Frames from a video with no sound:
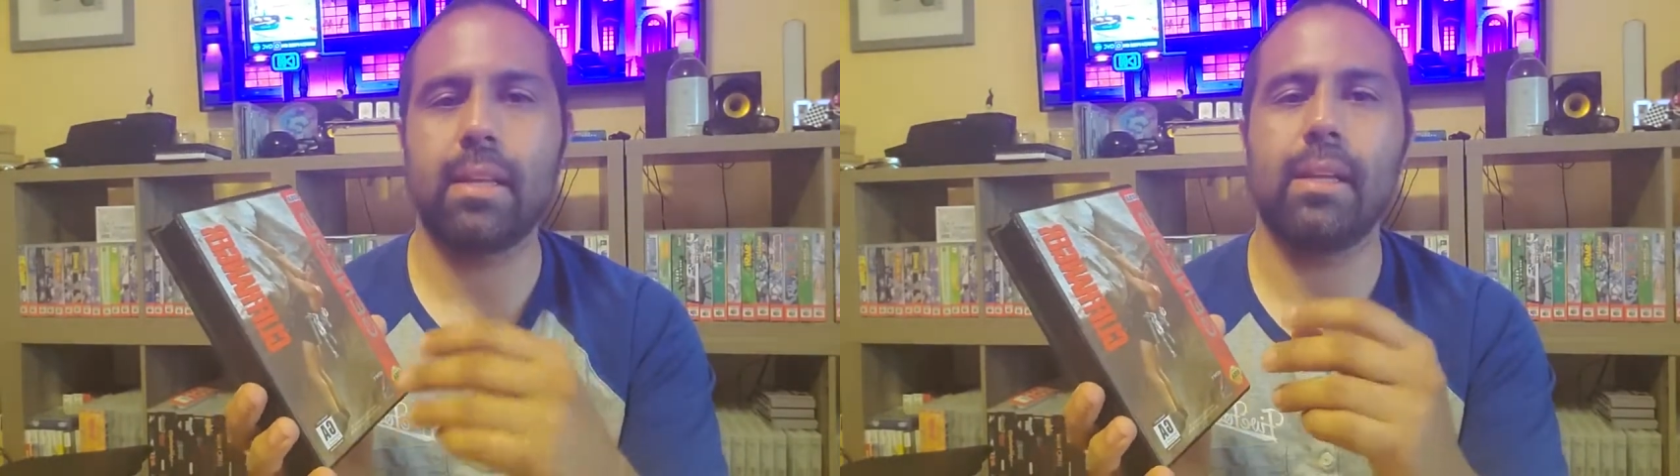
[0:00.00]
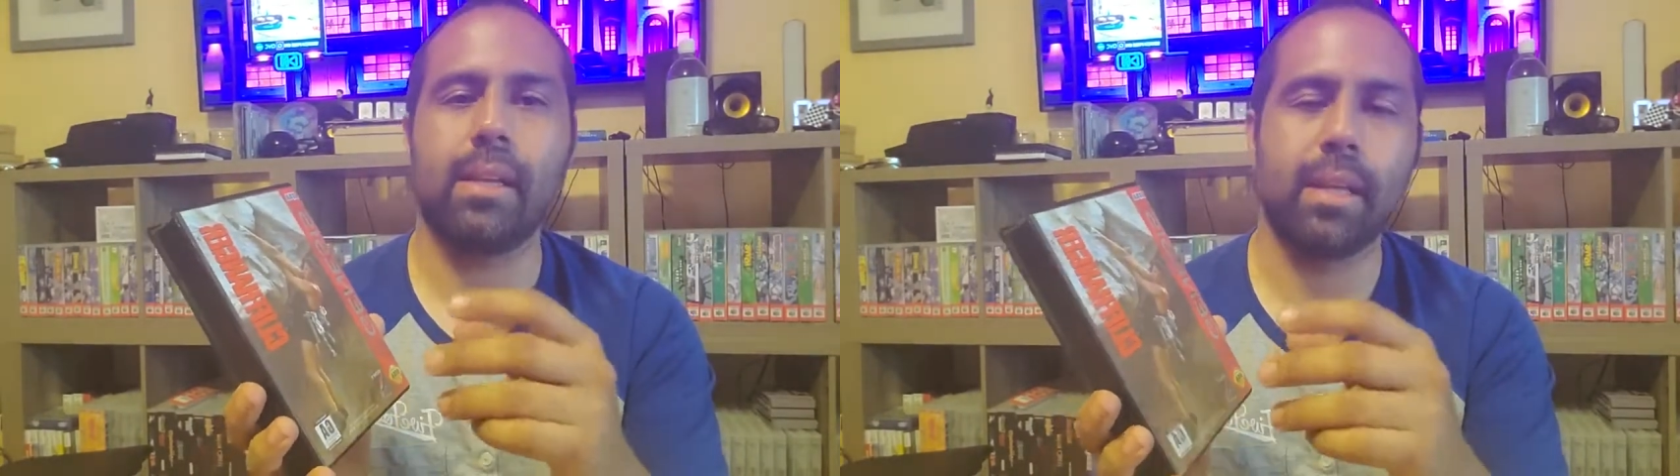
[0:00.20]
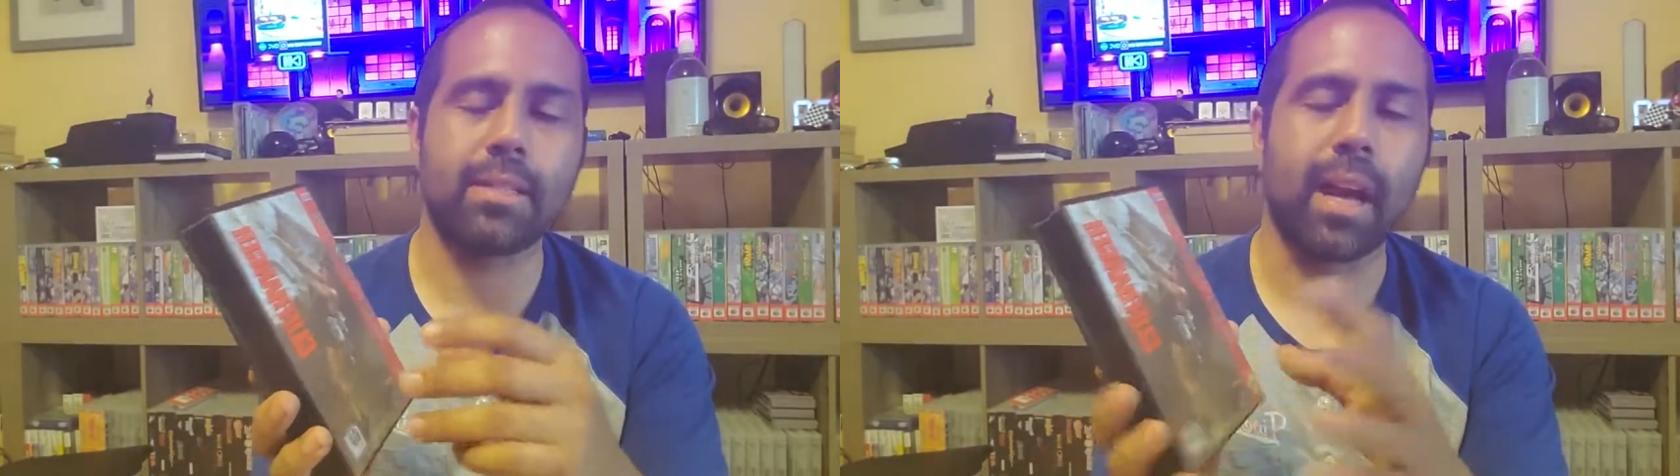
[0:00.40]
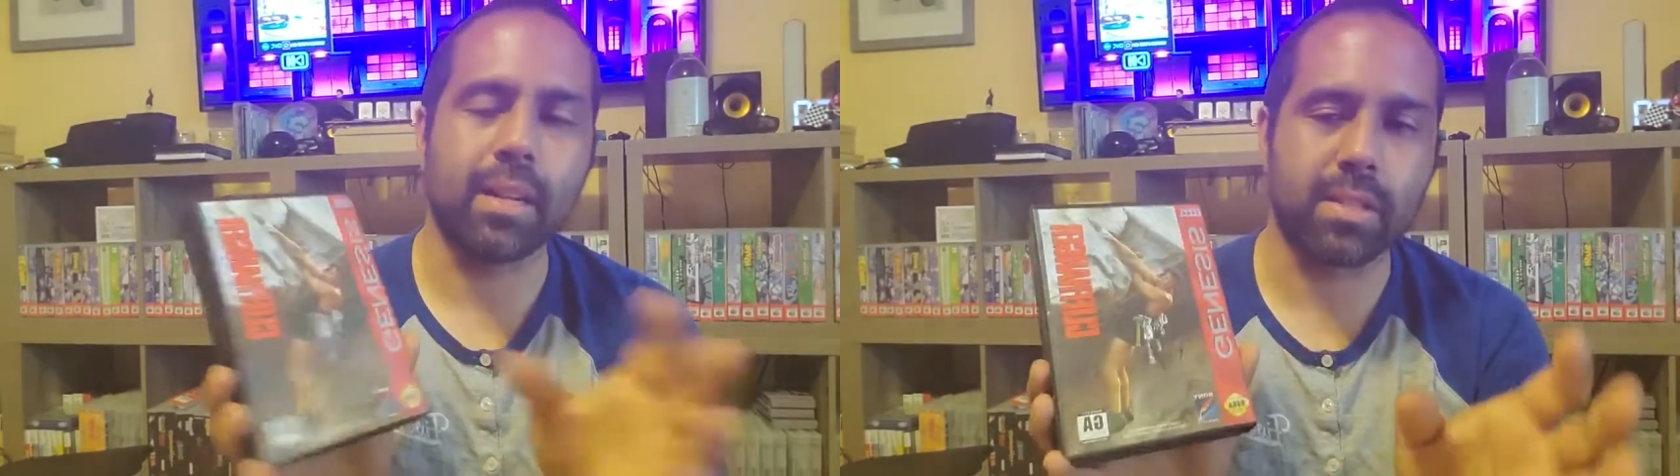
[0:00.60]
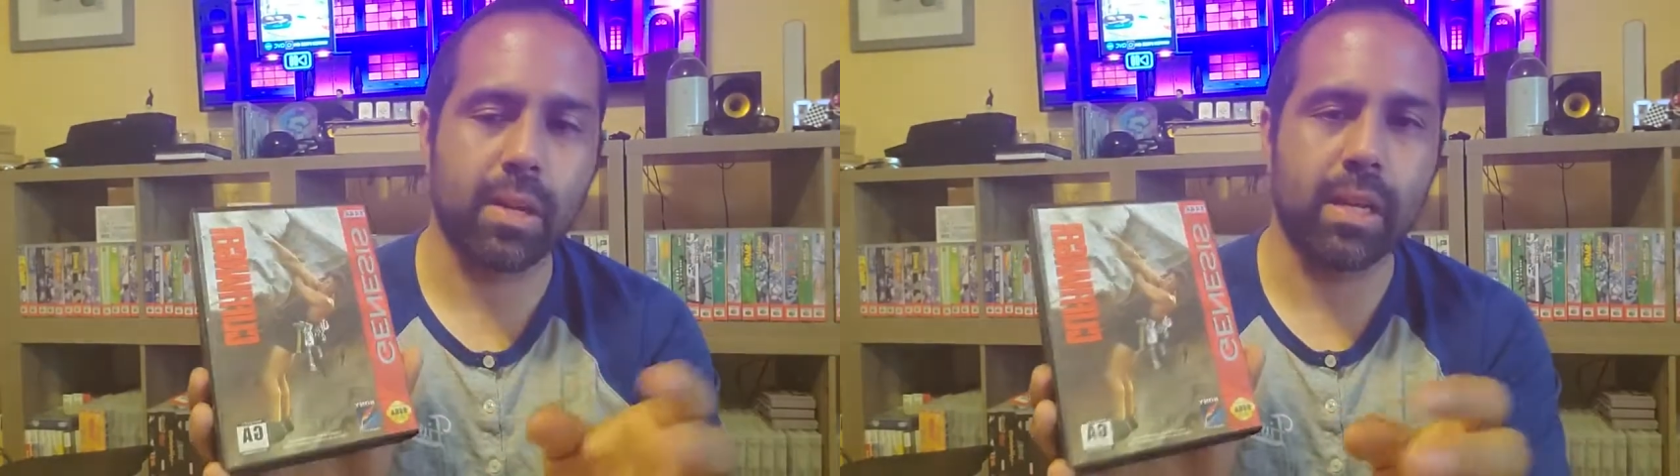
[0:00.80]
It's not
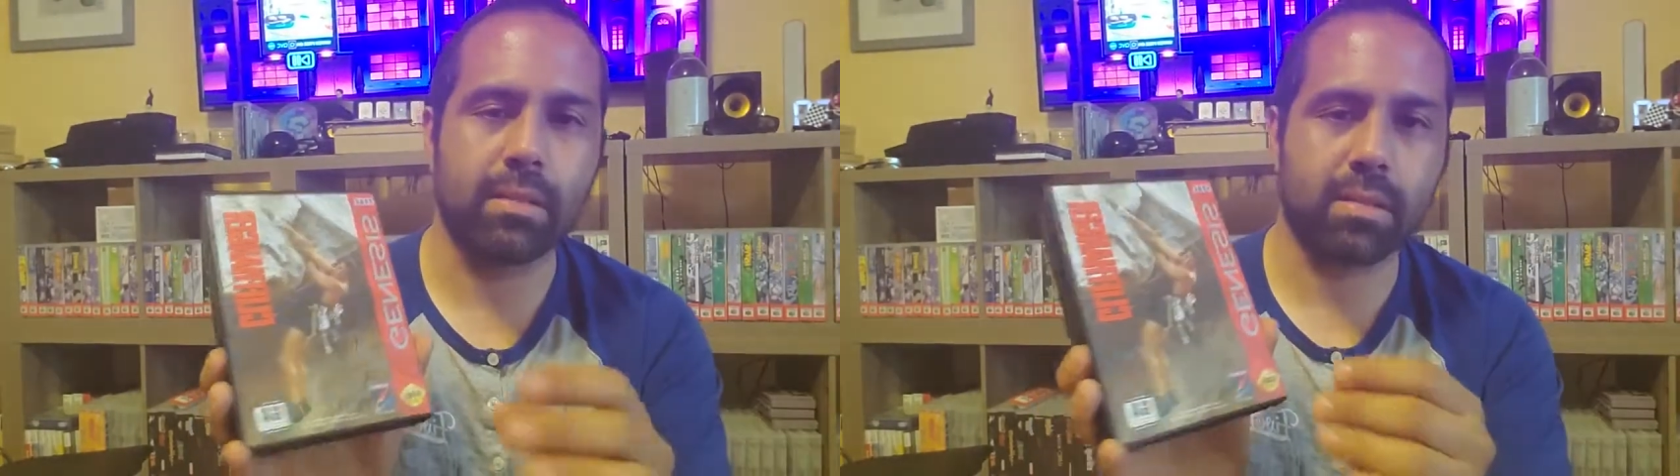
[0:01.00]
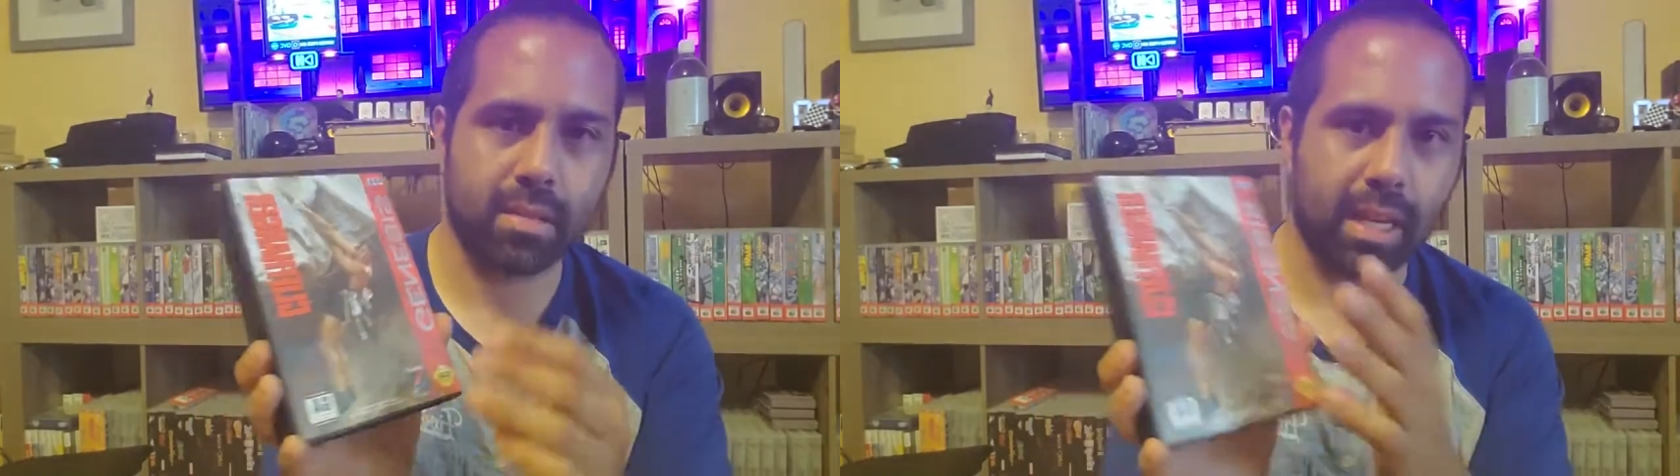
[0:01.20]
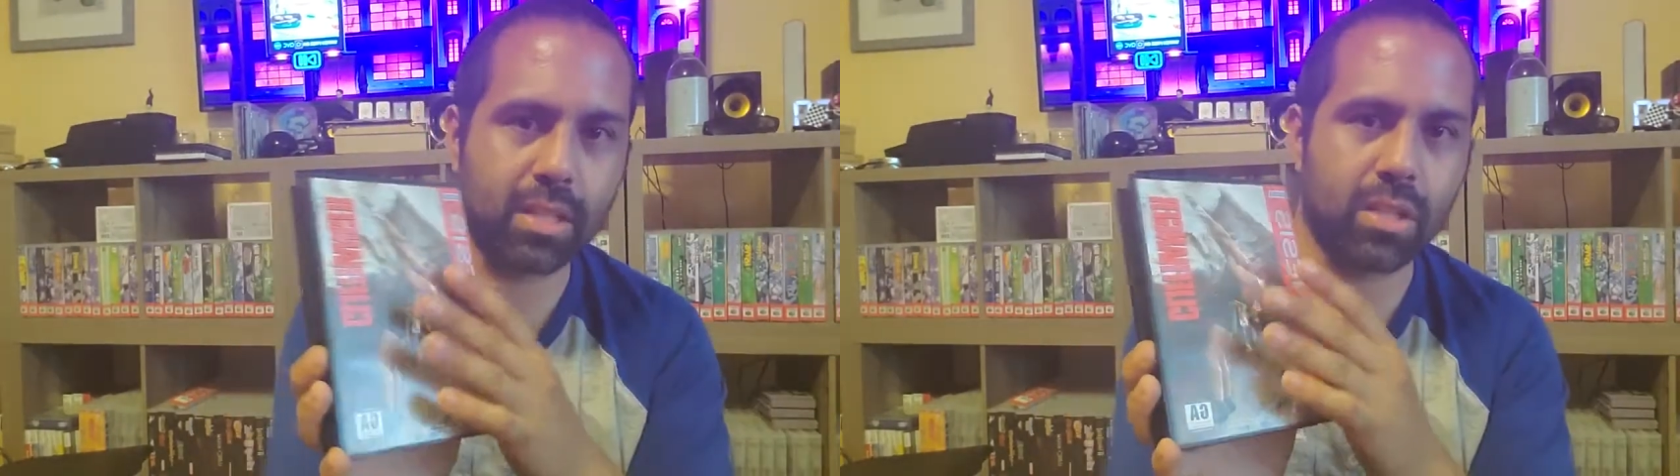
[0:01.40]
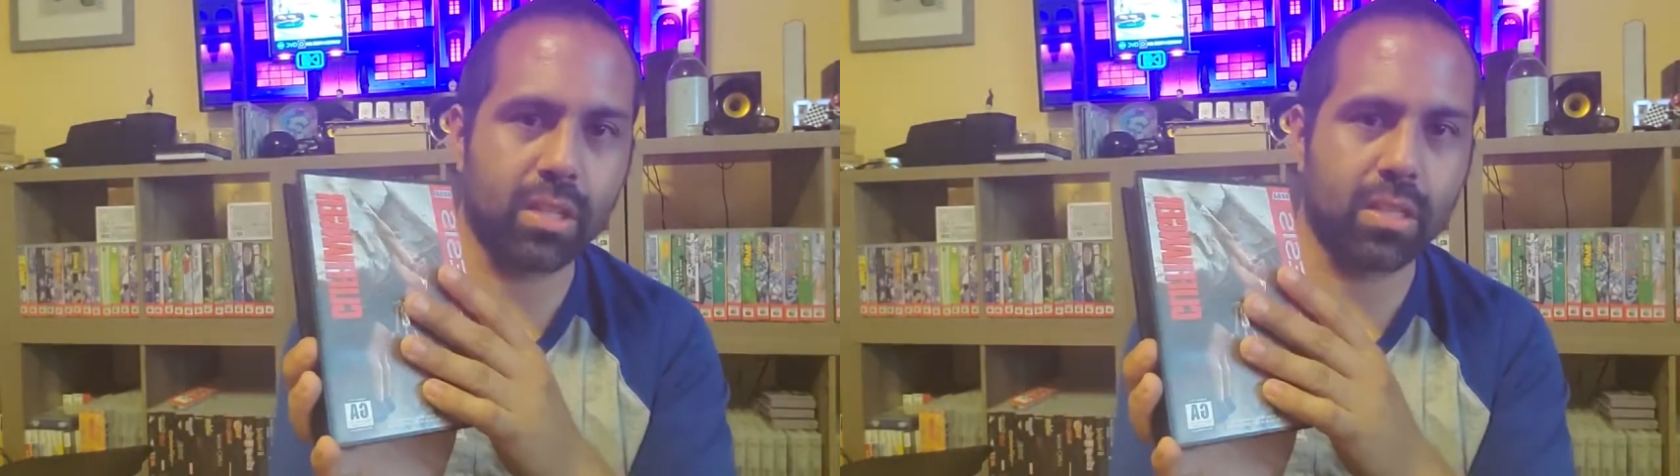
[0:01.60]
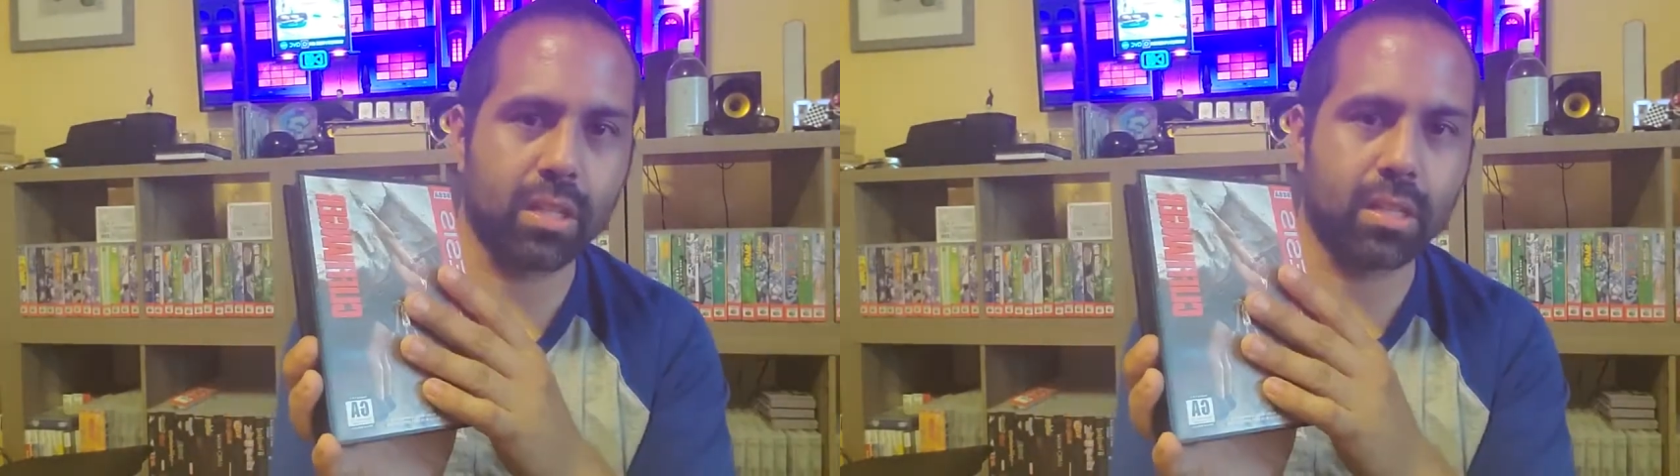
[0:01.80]
as good as Sega Genesis